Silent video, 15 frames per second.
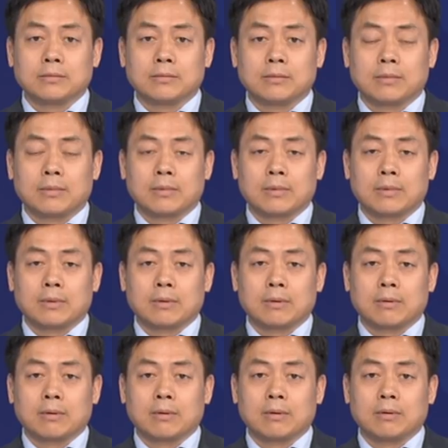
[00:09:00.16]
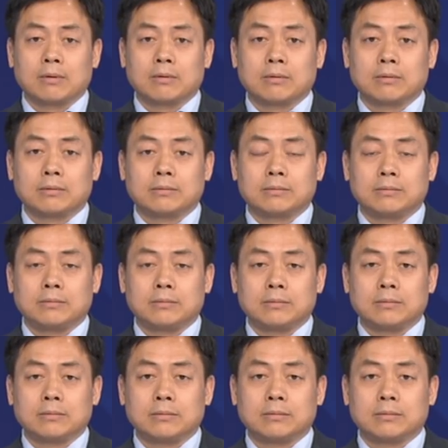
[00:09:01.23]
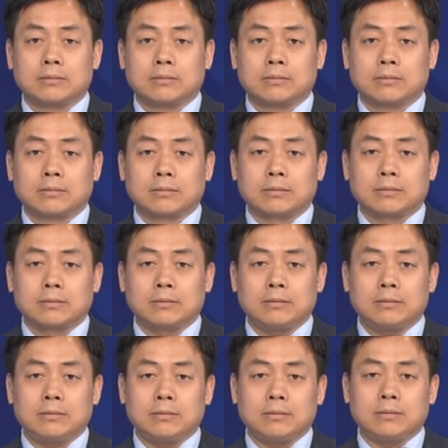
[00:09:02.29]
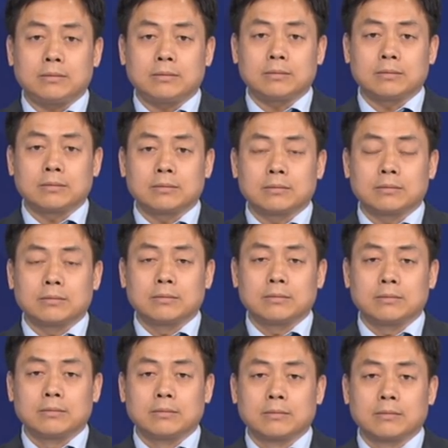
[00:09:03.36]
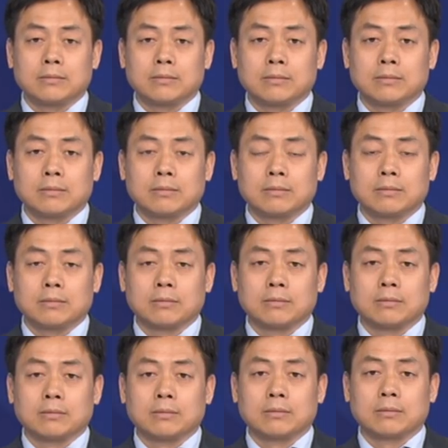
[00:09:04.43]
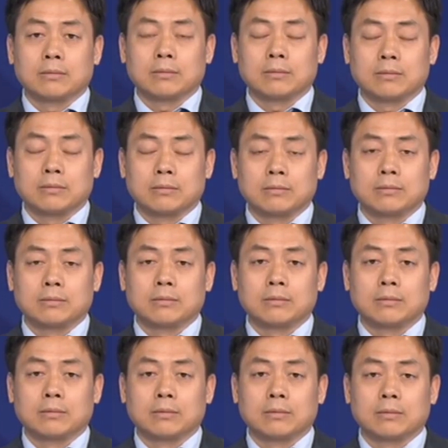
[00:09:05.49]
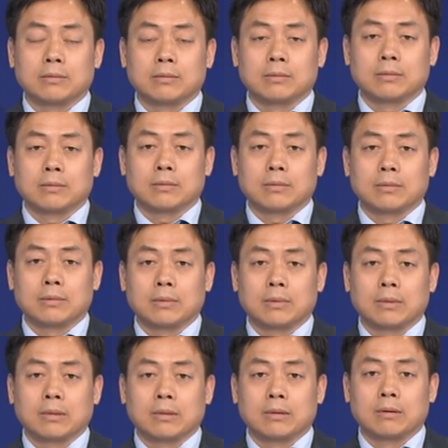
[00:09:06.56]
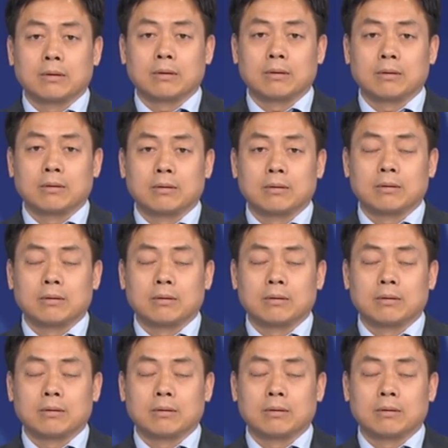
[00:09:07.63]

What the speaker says: [no speech]